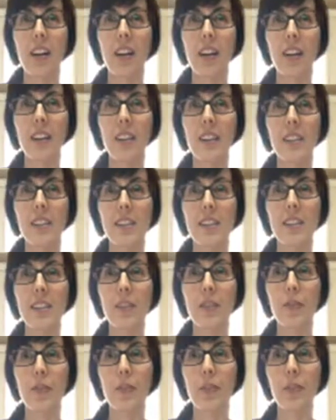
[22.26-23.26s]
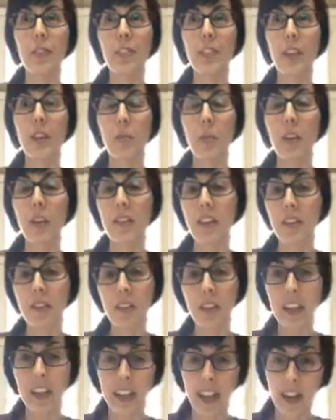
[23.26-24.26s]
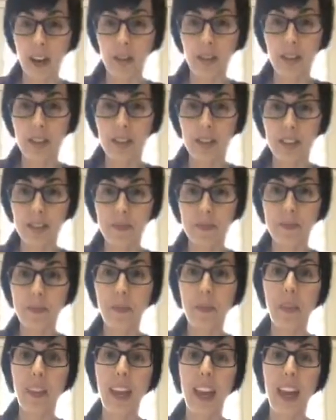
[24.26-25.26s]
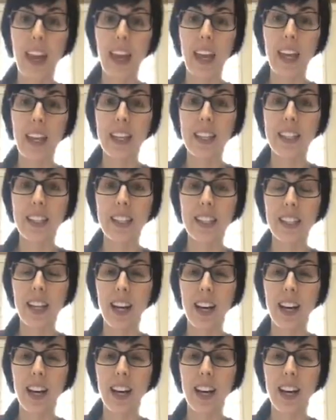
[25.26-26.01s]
is the first that we've ever encountered, and